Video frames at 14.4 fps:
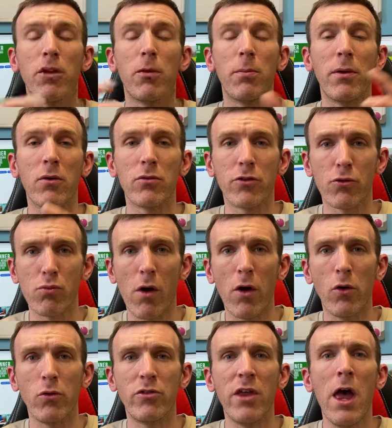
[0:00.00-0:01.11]
could be onto
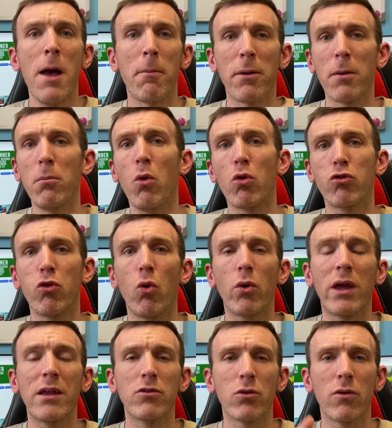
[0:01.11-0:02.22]
roads, but I'm more
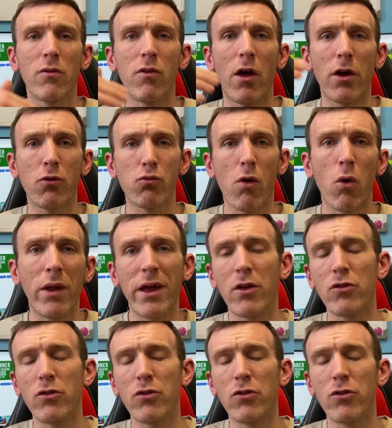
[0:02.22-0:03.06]
talking sort of like rolling,